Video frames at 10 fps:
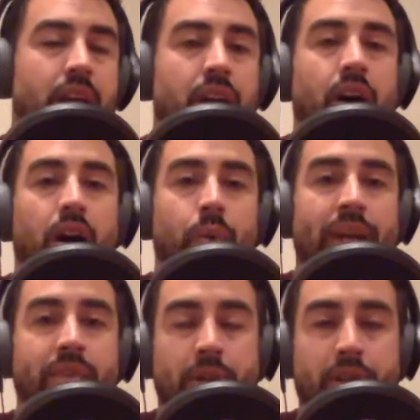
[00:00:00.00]
call, we
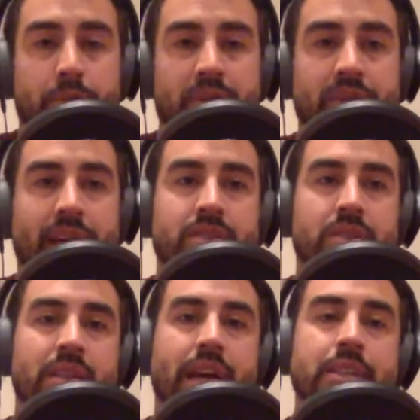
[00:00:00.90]
give them a little bit of an
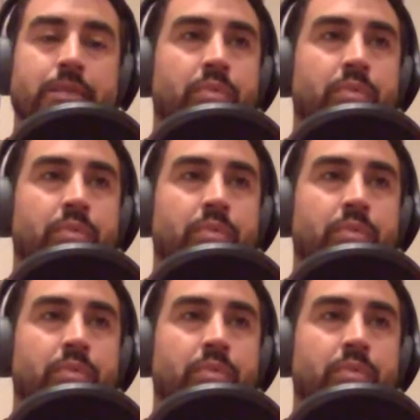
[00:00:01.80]
exercise.